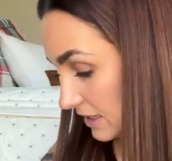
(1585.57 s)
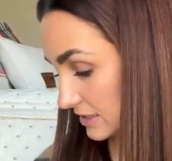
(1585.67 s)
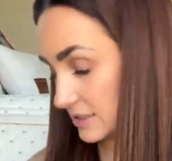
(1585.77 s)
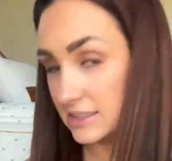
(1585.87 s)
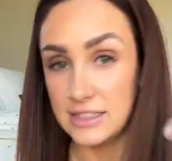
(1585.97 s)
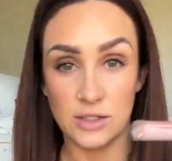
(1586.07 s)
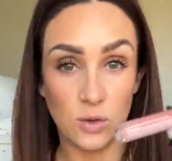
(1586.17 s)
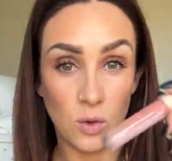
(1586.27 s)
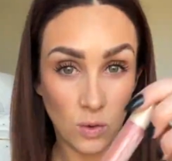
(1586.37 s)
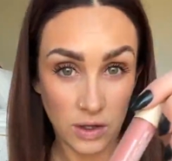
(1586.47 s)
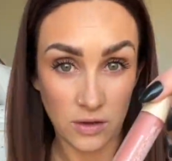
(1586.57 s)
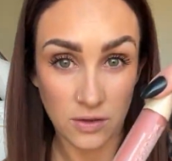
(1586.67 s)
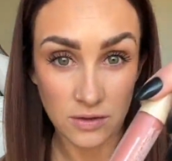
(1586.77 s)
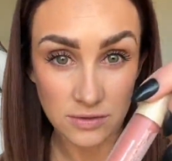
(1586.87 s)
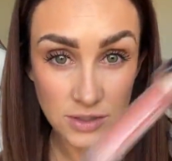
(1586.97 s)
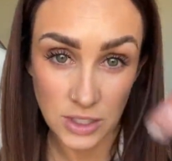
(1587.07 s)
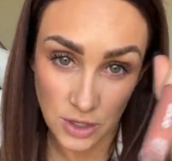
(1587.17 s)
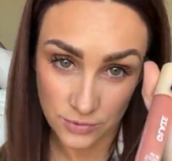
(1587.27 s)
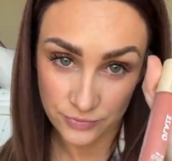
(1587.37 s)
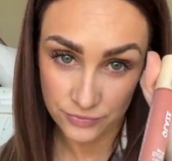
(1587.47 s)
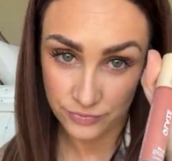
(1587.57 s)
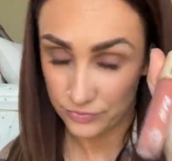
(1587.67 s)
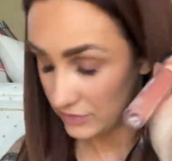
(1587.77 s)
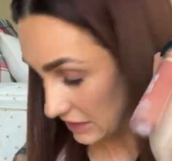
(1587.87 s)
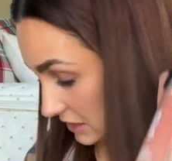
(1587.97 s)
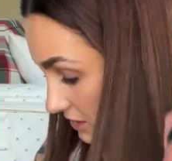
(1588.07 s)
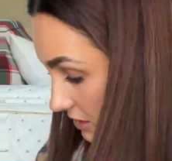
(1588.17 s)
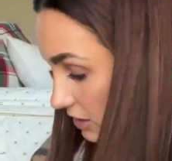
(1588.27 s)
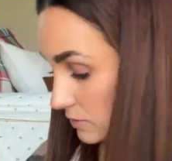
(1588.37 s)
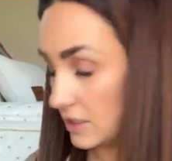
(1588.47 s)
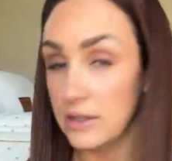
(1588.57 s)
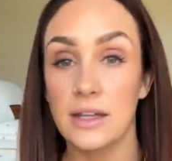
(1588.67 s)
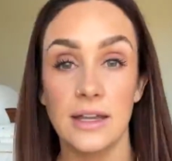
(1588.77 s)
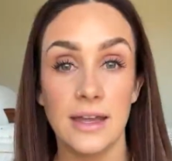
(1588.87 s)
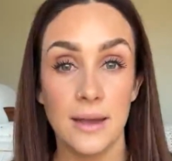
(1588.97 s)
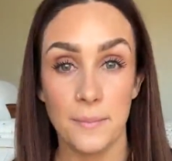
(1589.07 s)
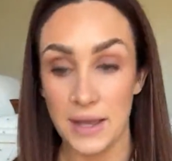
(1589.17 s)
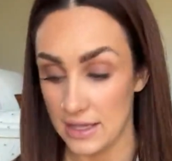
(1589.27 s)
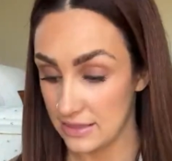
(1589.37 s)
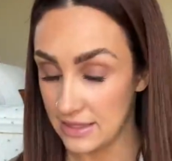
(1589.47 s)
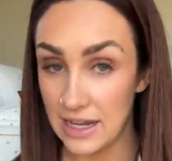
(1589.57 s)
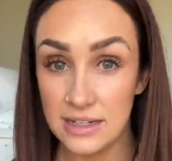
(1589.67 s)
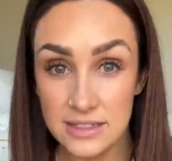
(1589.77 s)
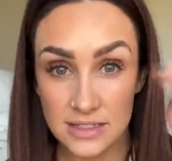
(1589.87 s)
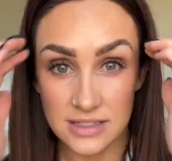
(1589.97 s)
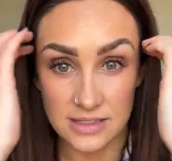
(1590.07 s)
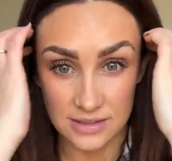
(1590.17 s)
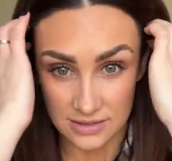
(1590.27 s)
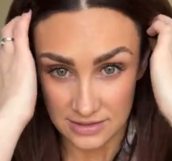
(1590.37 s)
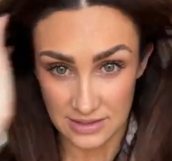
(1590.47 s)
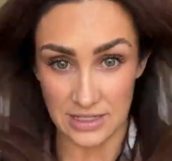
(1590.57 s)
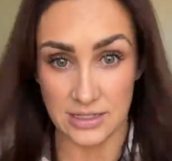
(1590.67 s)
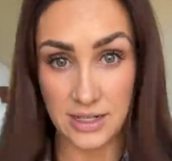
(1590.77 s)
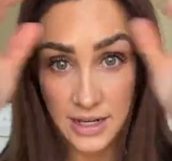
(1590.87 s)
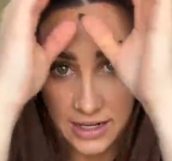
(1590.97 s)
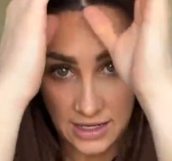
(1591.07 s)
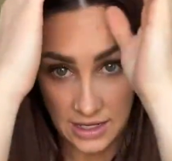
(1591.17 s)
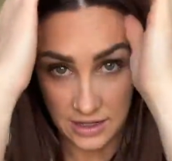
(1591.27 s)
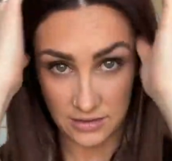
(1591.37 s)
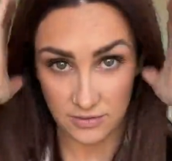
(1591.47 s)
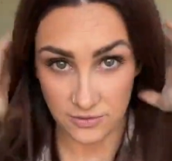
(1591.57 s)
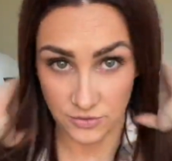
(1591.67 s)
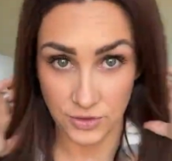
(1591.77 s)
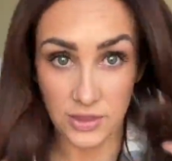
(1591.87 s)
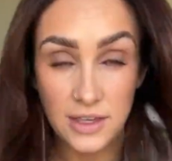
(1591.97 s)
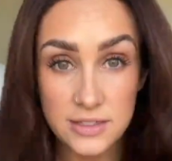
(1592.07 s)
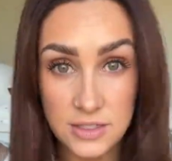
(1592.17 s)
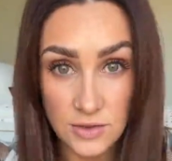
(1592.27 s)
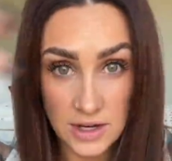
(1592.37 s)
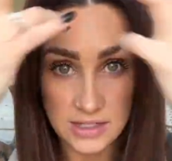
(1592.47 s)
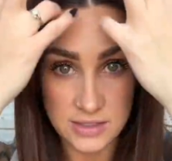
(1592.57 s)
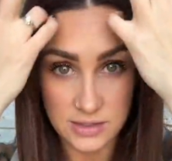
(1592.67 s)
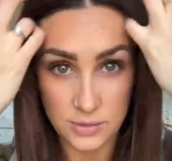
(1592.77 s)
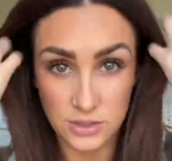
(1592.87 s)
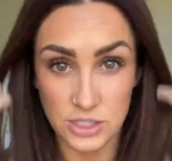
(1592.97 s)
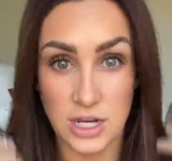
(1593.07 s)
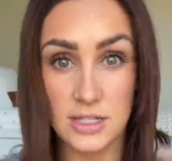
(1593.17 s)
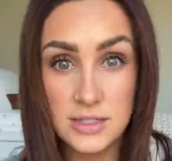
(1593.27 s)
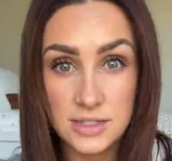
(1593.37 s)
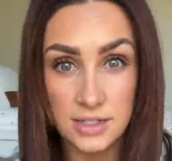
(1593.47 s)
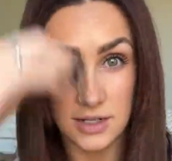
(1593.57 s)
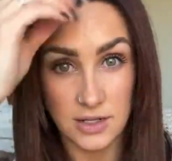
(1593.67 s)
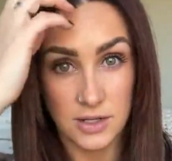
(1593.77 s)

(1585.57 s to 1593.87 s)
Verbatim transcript: because it's an oil. So this is a good one. But that is, that's kind of it for this, you guys, is we're just,